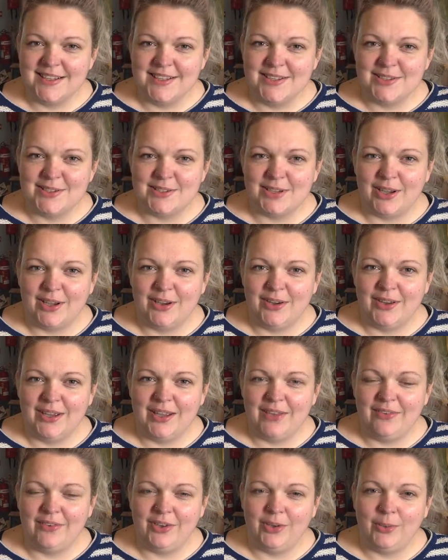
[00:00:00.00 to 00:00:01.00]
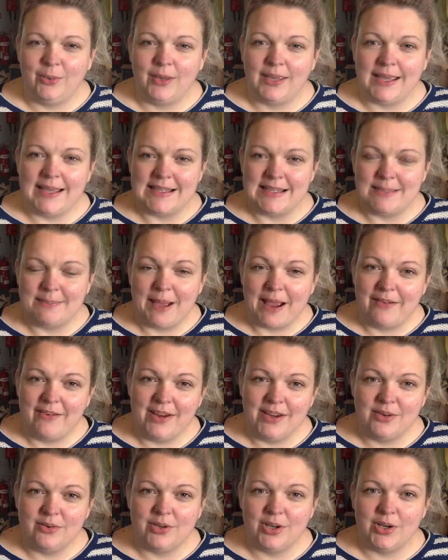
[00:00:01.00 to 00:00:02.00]
So if you are getting
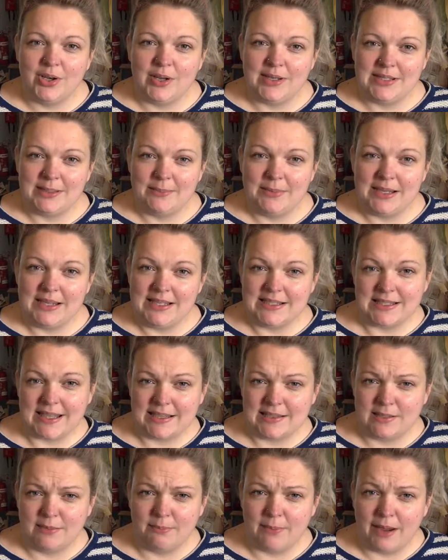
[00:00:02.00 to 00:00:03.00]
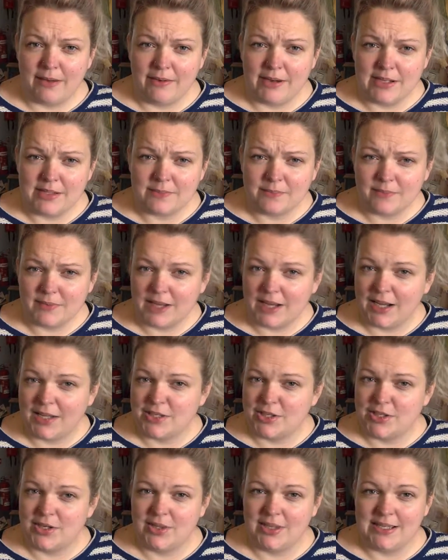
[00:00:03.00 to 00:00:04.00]
married or you know somebody that's getting married, they like
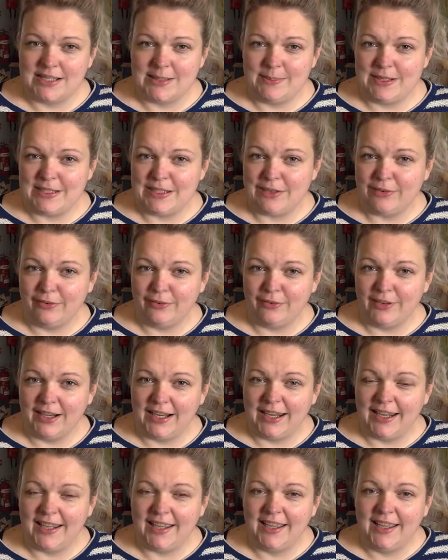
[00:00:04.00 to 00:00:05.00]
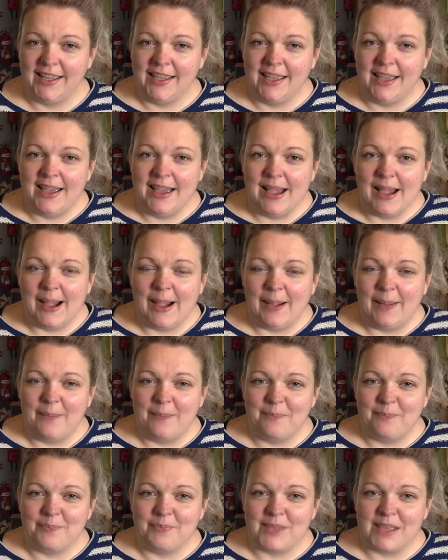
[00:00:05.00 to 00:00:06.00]
to do things a bit differently.
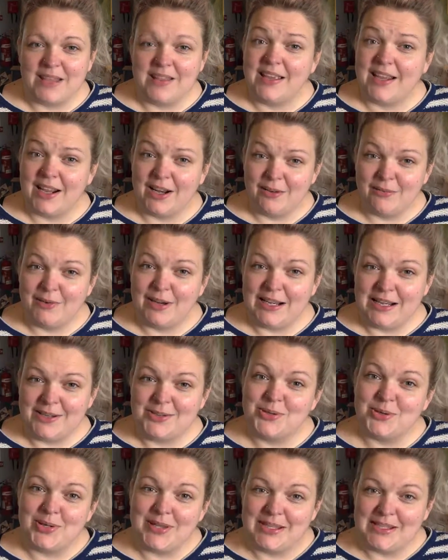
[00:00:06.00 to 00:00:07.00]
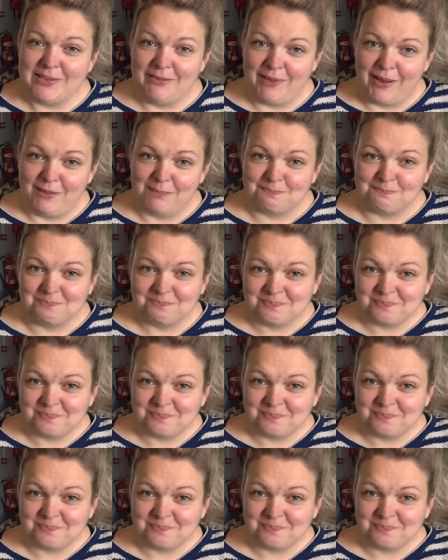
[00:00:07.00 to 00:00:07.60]
Then they're going to really enjoy this event.